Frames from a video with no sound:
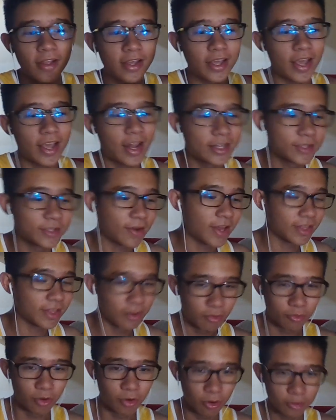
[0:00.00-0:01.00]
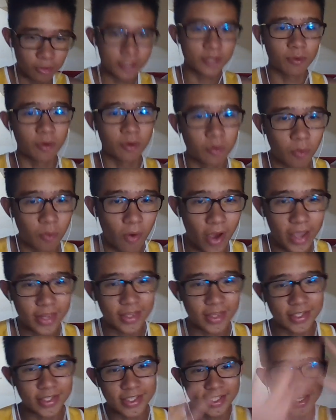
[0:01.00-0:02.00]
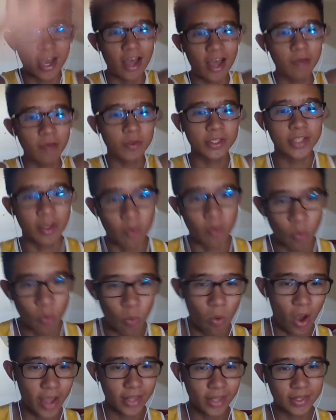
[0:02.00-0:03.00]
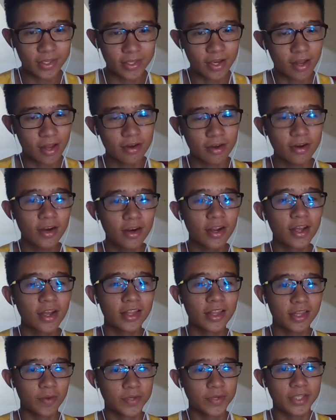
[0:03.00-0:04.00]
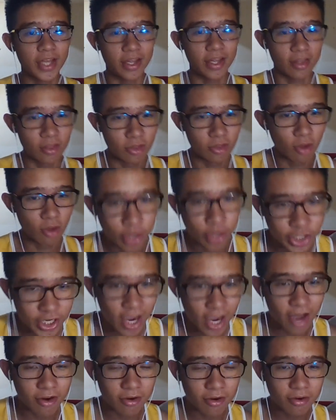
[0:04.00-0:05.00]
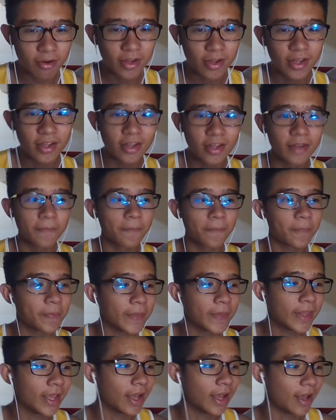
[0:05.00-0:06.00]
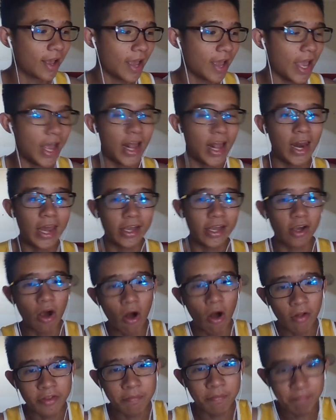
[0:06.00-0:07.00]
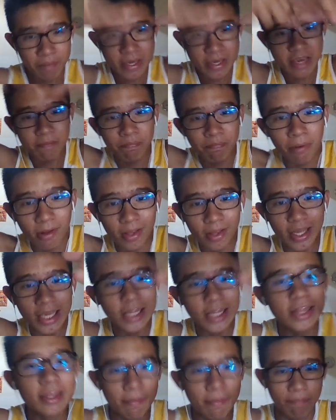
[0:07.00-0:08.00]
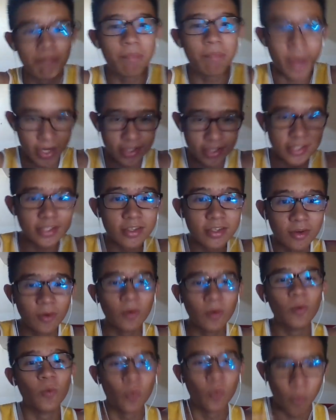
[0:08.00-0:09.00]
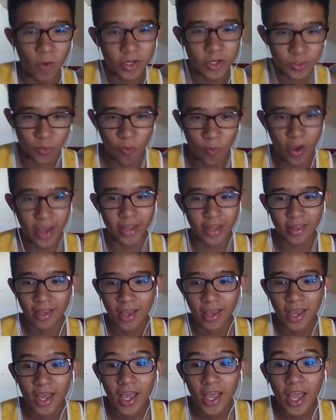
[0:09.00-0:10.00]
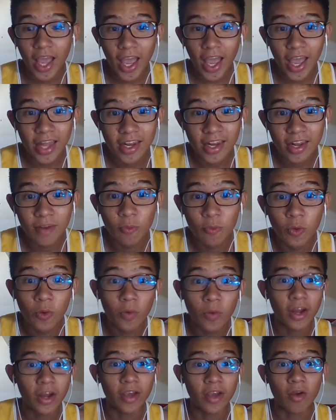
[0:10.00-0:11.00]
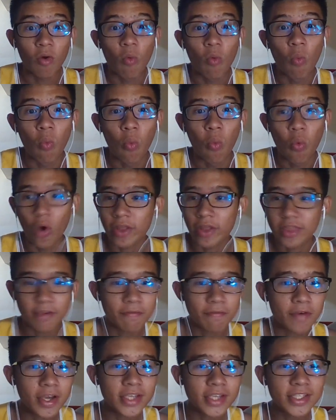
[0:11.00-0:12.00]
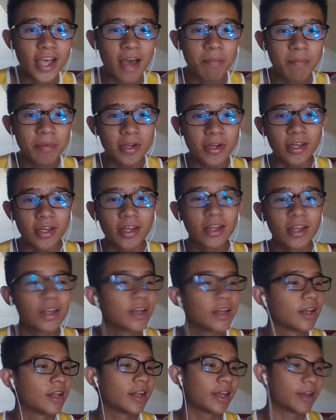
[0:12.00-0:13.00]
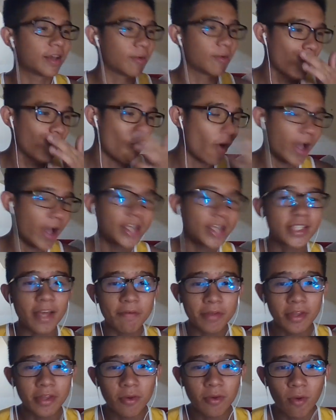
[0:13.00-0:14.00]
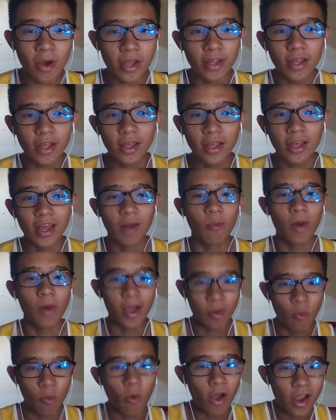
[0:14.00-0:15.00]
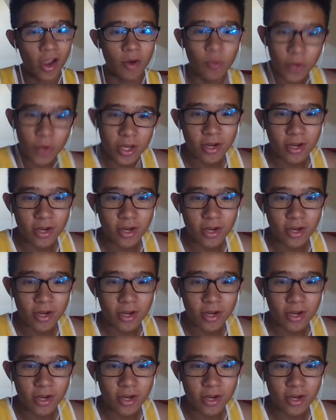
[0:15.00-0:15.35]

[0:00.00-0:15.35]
And so like the roads were white, the sky was like white color, there was like no shadow, like all the people in the bus was white. And then we were like, what the fuck is happening? Like, why is everything white? And we're like, why are we